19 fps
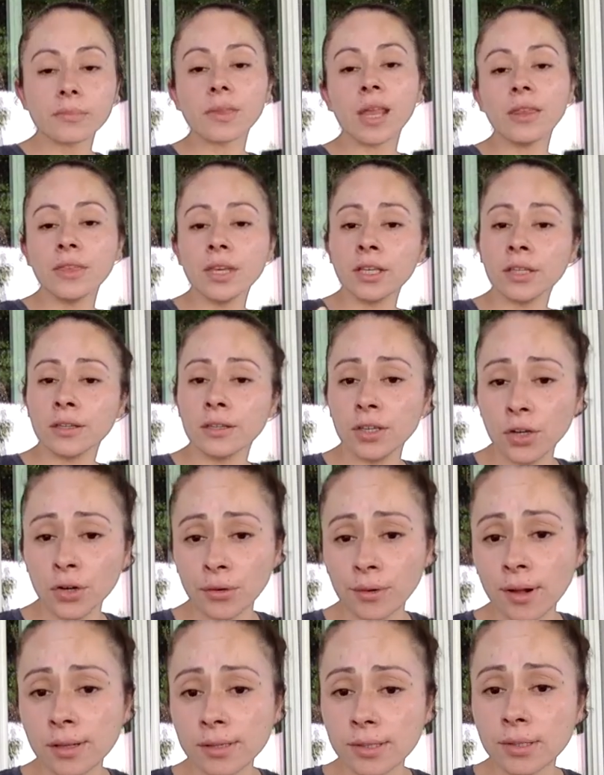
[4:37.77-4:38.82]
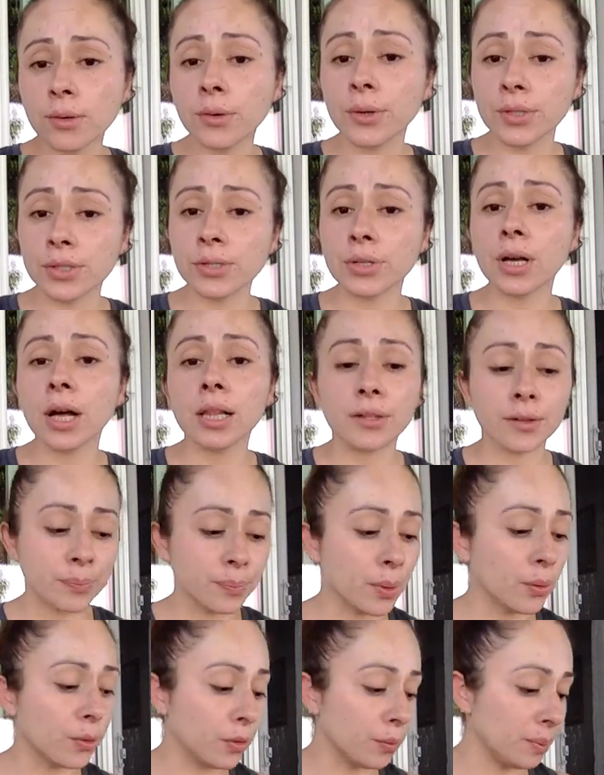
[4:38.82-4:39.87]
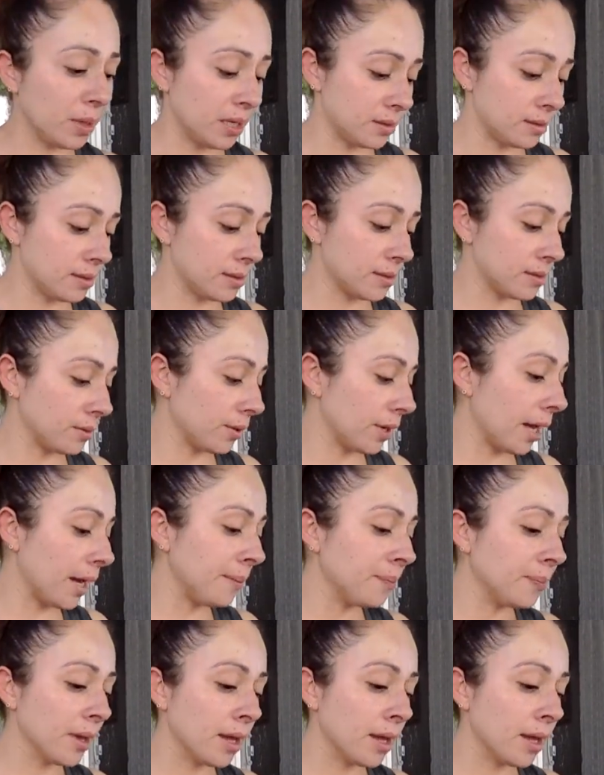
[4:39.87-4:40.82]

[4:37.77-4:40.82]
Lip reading: then you're also going to color both pieces, okay?